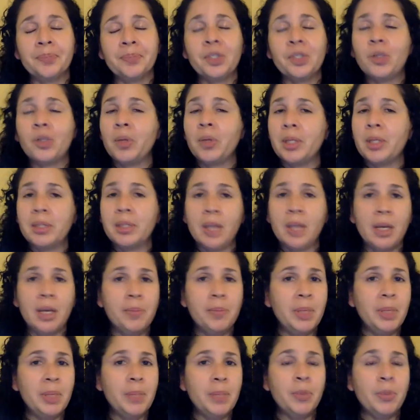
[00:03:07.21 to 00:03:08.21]
So the
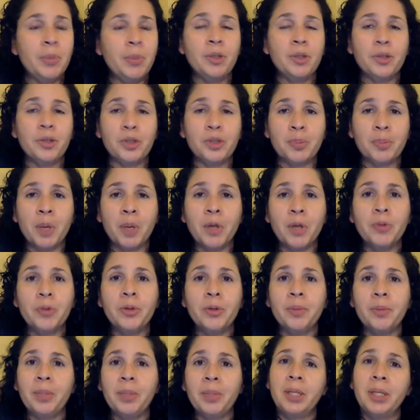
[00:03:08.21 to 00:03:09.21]
same people in your small
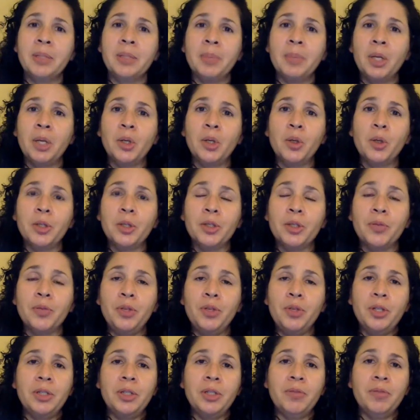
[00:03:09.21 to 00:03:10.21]
group, because my goal is
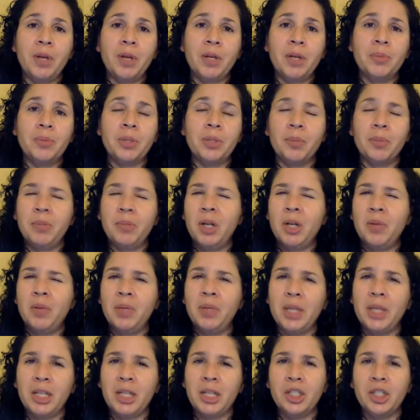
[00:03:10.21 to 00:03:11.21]
for you to develop some,
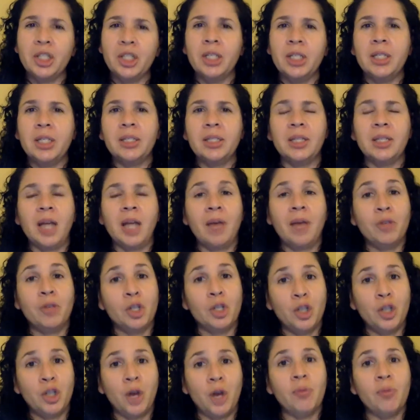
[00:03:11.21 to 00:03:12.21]
relations and have
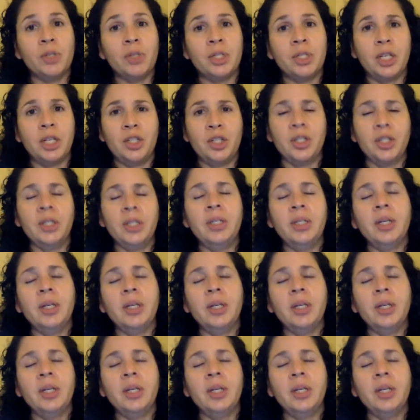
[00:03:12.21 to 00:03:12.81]
good conversation